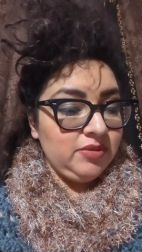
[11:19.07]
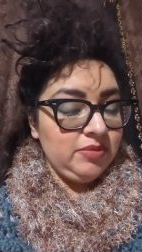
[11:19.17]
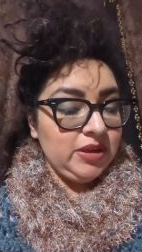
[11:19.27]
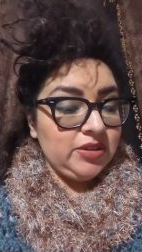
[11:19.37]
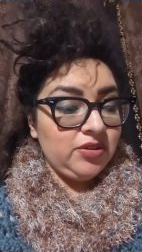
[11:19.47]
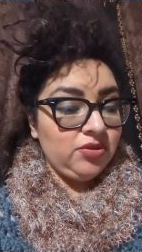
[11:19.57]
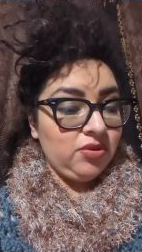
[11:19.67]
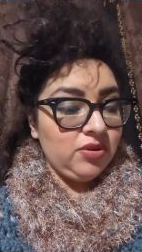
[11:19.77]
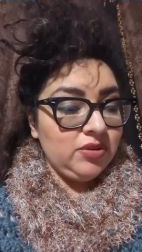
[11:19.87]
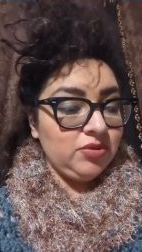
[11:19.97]
because the
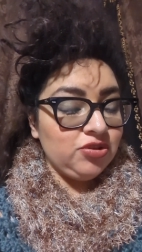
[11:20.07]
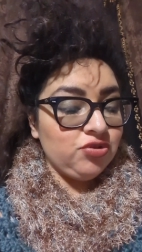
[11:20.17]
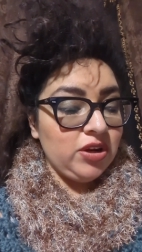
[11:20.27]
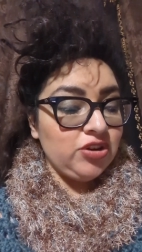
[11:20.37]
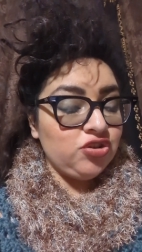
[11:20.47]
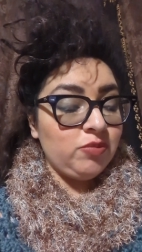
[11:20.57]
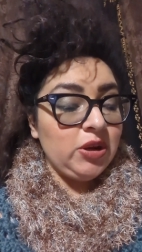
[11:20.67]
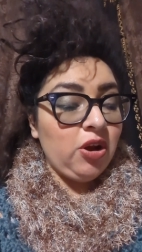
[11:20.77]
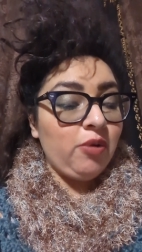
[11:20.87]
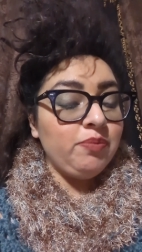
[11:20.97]
Lord was trying to show me
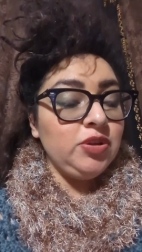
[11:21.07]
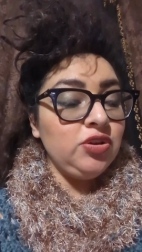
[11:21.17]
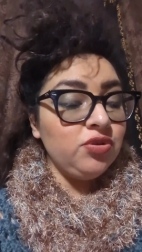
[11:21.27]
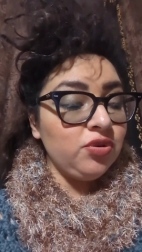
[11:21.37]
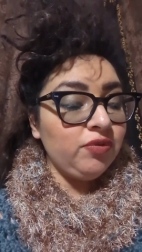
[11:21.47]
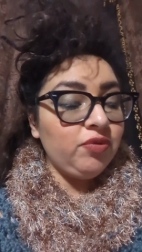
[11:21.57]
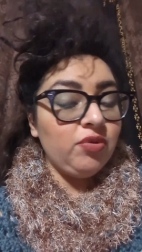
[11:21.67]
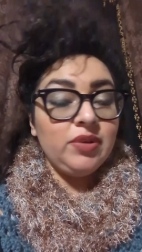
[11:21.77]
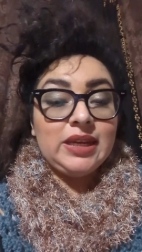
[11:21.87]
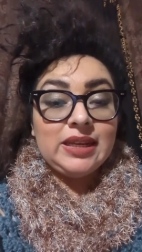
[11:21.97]
how
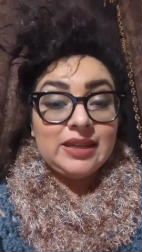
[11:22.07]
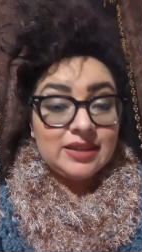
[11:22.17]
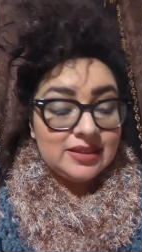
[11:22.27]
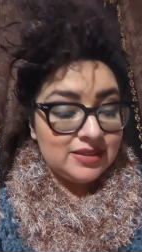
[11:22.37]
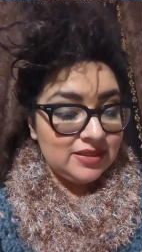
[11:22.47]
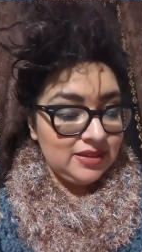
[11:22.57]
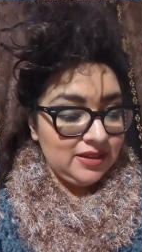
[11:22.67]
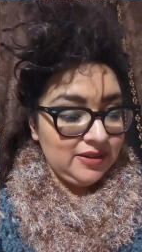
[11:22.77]
beautiful it is.